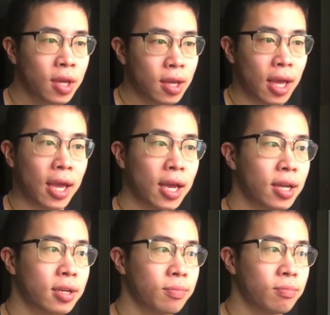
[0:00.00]

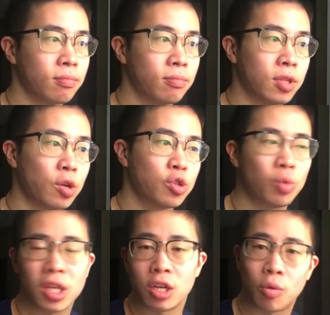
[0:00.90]
And there's
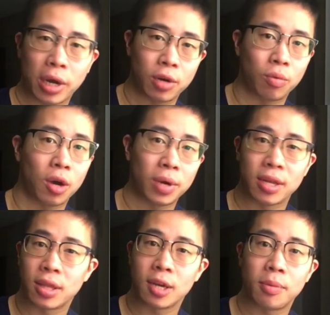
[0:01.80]
really no right or wrong way to
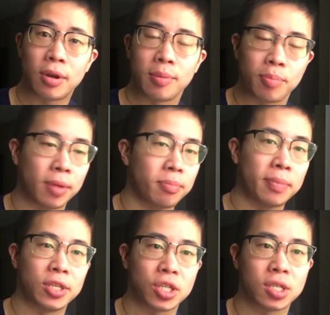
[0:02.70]
think about it, but
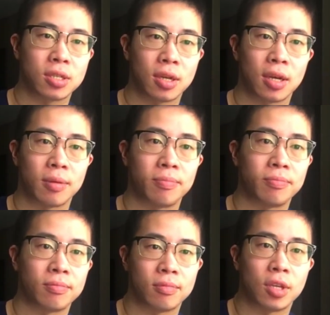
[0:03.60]
maybe just,
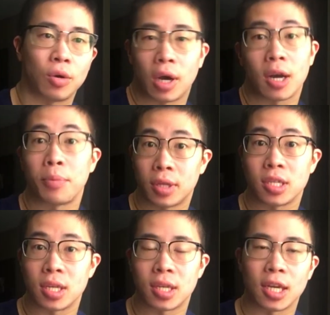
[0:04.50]
you know, a couple things
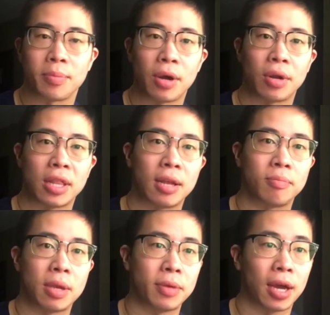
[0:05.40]
to think about. And then
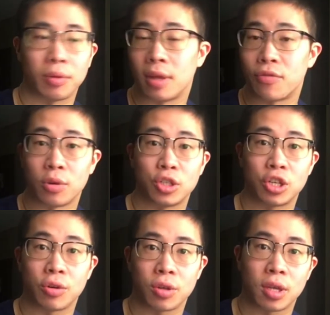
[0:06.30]
maybe I would love for you to
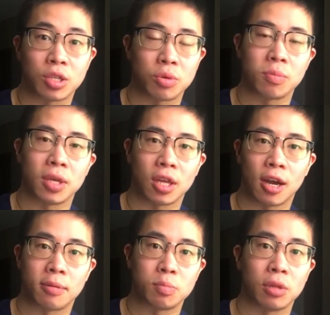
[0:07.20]
share your thoughts with me in the
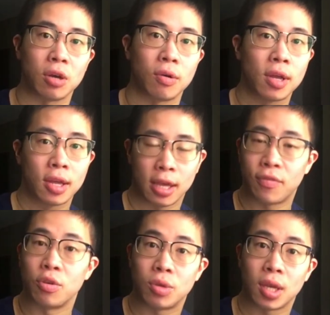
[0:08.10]
comments below if
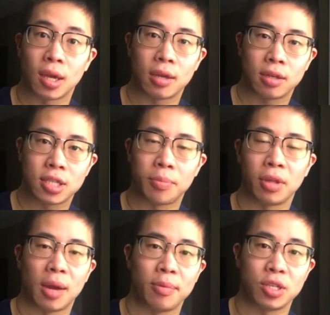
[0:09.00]
you think sample
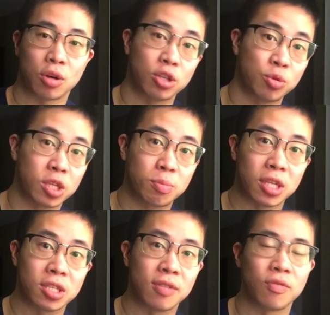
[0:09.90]
libraries are too
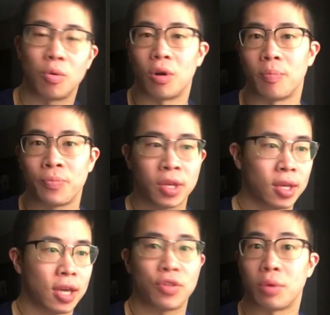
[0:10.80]
expensive or
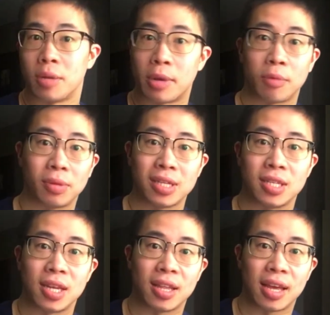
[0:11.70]
if they're in a better place
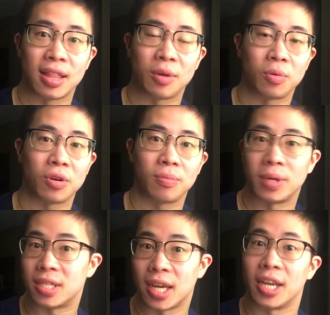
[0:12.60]
today than they were a
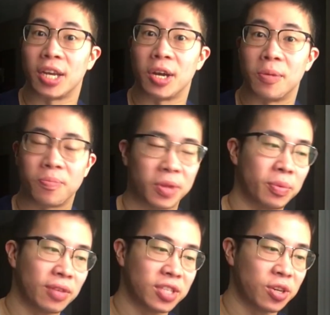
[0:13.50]
decade ago. I would
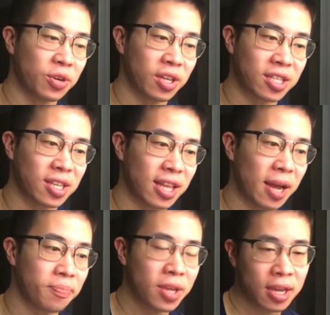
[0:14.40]
love to hear your thoughts on
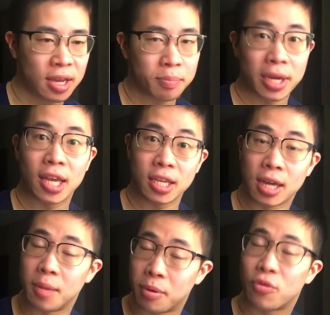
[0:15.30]
that. But in case,
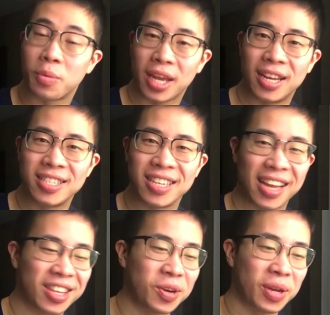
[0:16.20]
before we get into
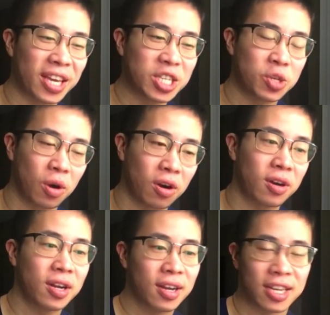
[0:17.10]
that, though, in case you
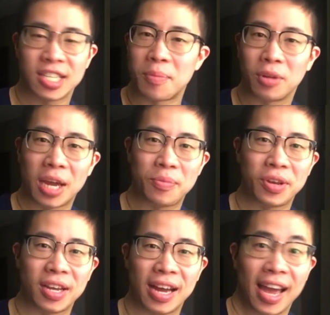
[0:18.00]
are a sample
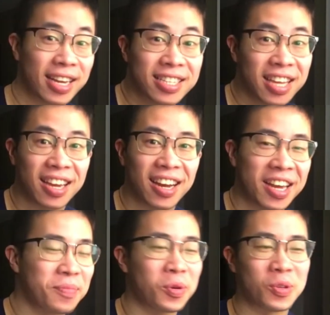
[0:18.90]
library addict like I
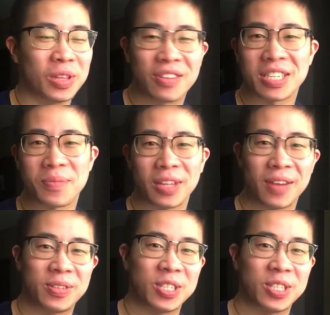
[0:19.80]
am, or you love sample libraries in